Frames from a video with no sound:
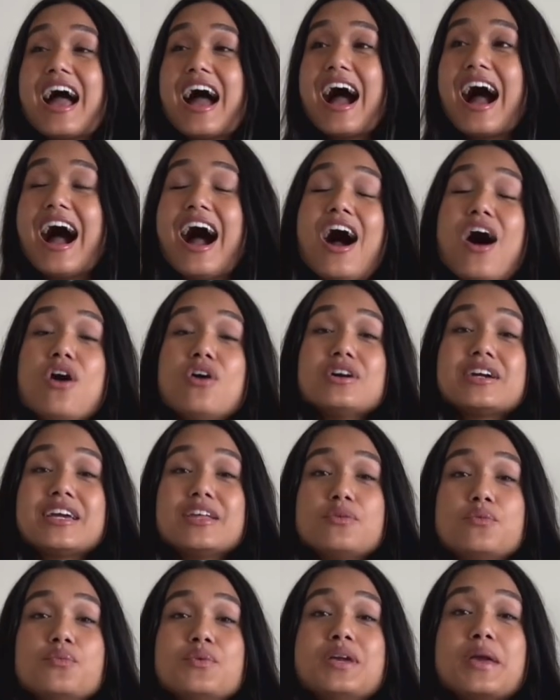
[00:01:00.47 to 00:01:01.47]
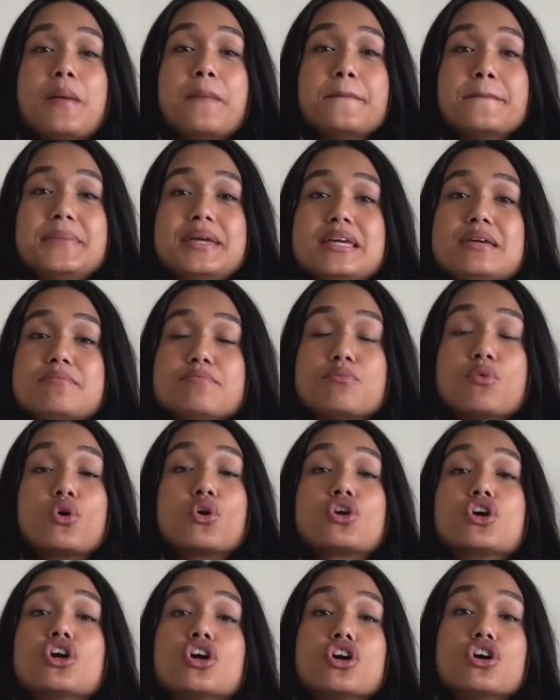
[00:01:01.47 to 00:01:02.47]
How can we be
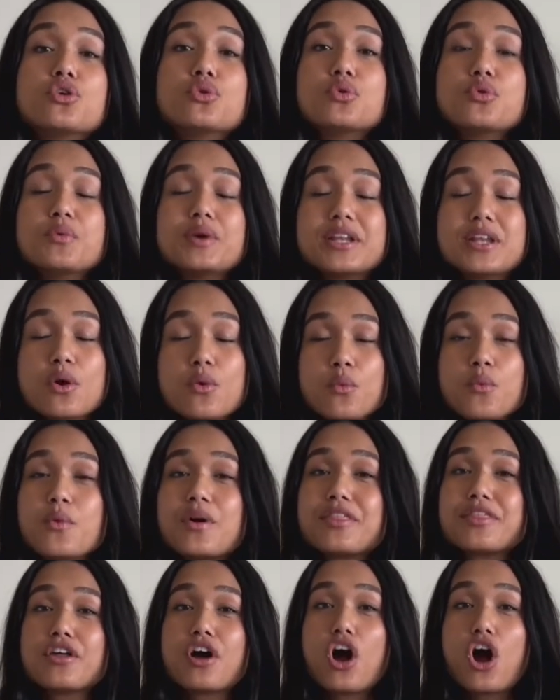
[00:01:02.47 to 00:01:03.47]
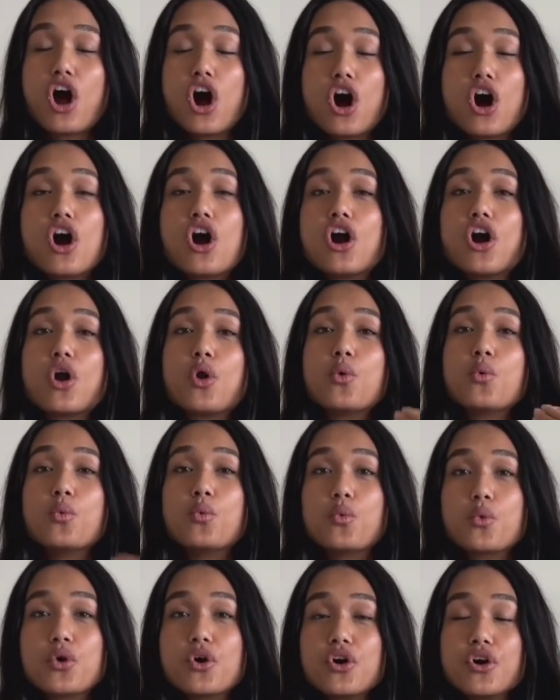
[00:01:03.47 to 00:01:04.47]
more congruent with our
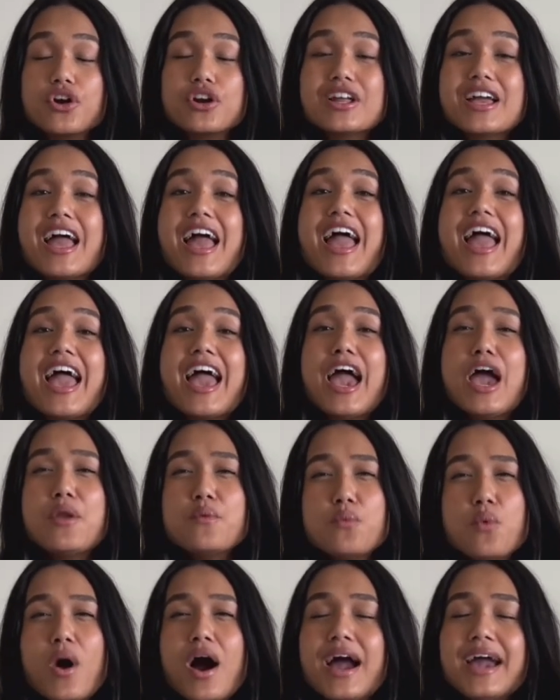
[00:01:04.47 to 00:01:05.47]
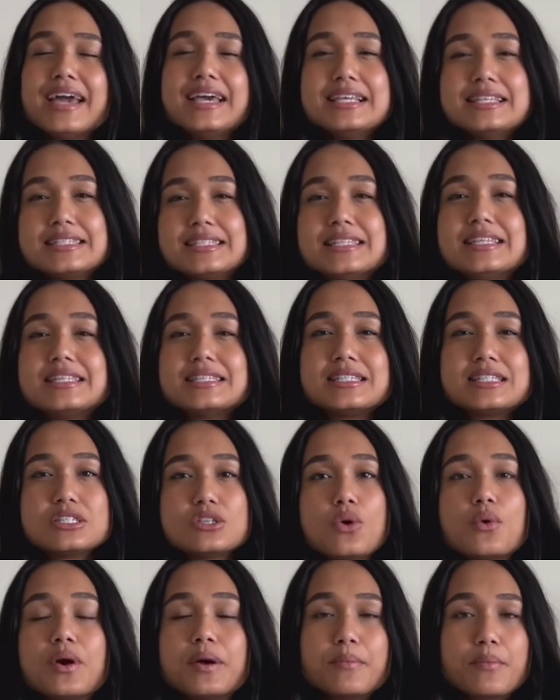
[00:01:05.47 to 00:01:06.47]
word? And why is this
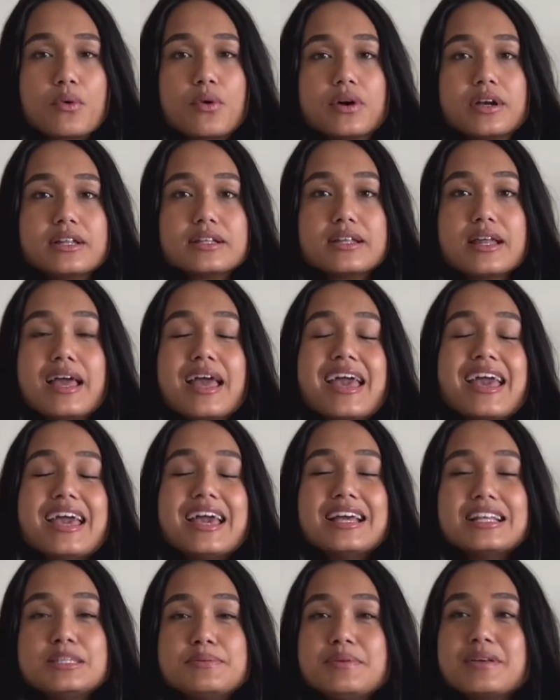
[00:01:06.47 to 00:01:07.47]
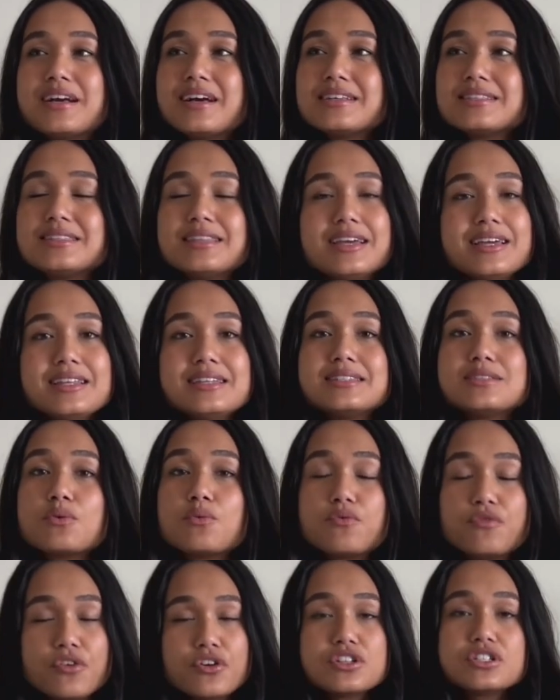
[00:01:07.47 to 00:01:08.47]
so important? It's because, ladies,
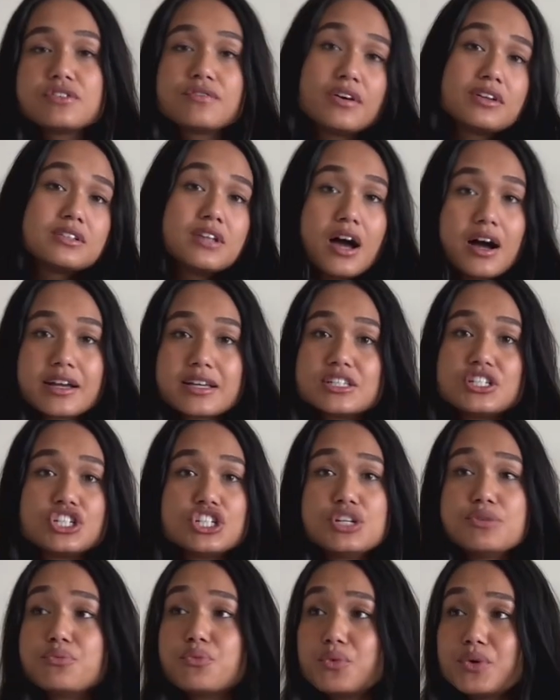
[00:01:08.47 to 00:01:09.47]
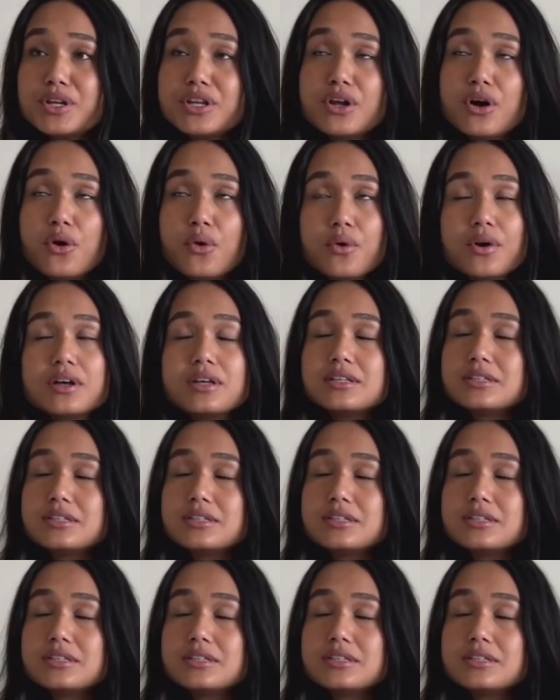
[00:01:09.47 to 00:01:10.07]
first of all, talk is cheap. We know.